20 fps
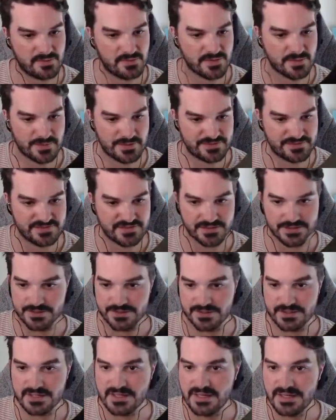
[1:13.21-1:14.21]
with my
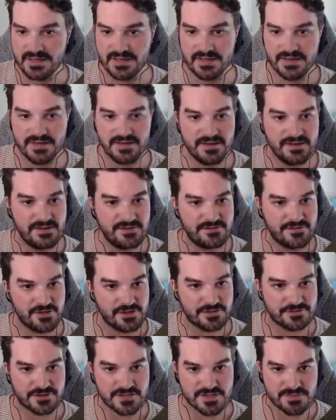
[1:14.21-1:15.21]
fellow fellow
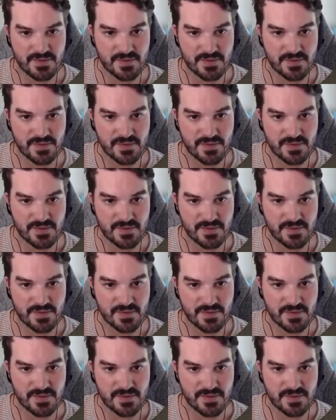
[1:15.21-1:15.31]
friends by